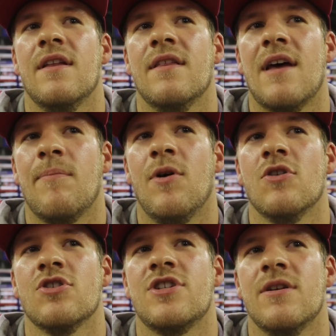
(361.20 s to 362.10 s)
that
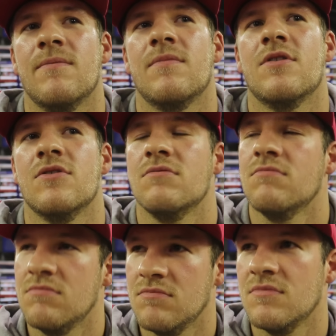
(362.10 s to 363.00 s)
partnership
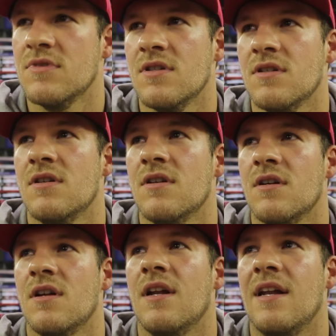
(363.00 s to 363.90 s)
can
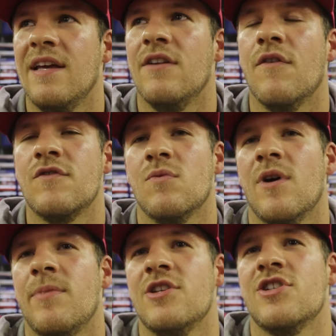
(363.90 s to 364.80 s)
lead off to
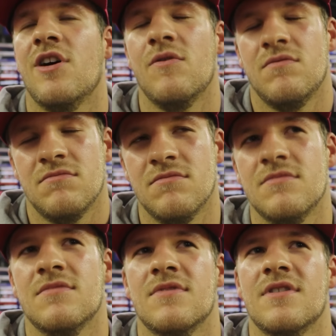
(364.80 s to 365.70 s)
where Joe
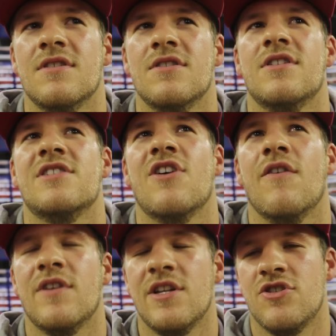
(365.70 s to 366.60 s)

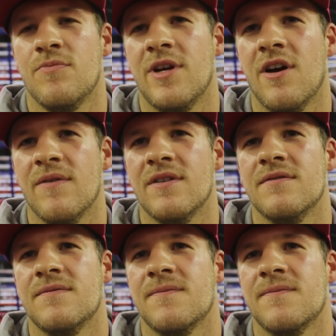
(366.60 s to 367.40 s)
deservedly should be going.